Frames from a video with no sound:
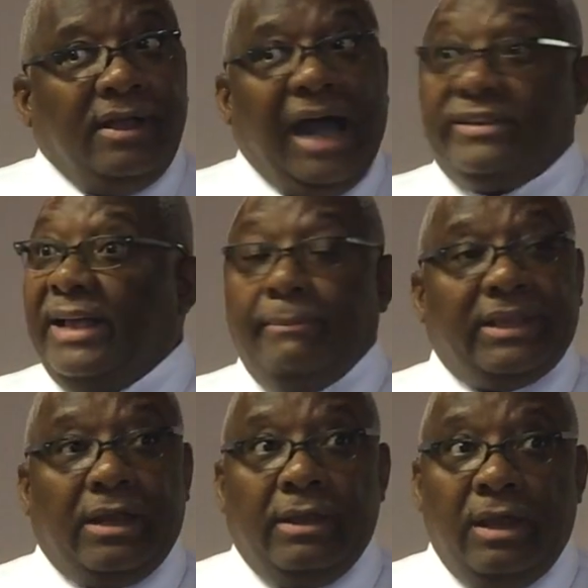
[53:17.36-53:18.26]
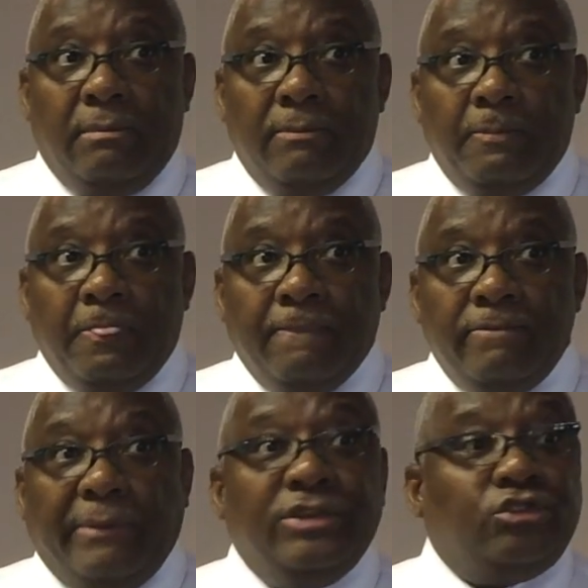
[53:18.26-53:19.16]
God didn't have to make that in him.
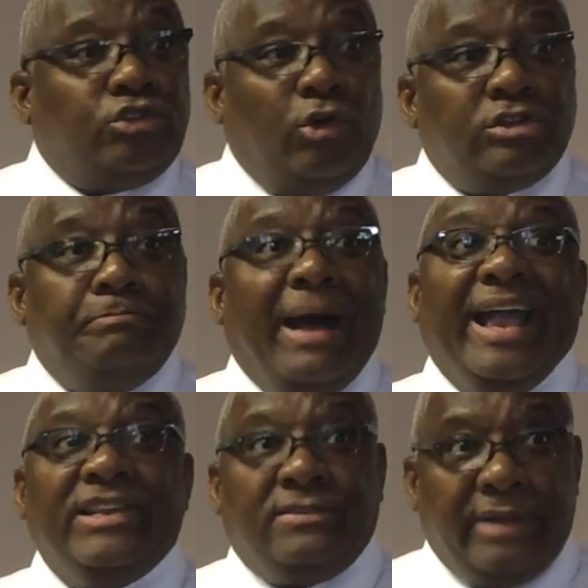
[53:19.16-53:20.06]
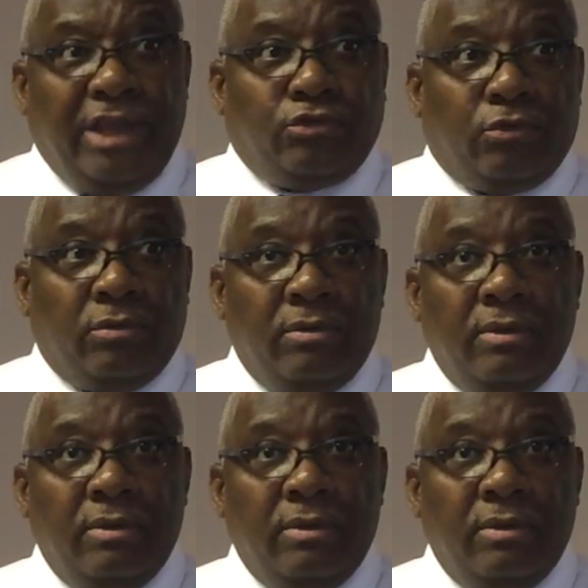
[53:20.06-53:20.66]
That was his choice by his nature.